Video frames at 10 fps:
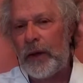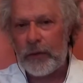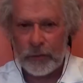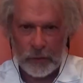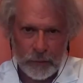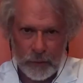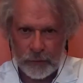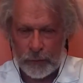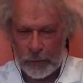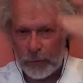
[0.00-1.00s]
The vagus nerve
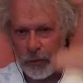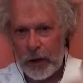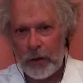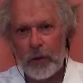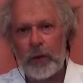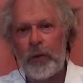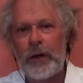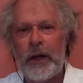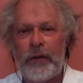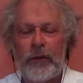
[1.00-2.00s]
goes from the brain all the
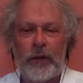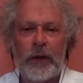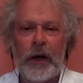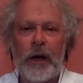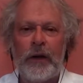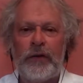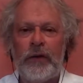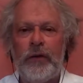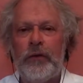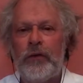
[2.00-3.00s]
way down to the gut. It's
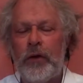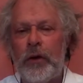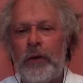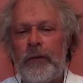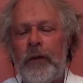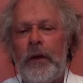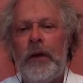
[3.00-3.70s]
a huge nerve.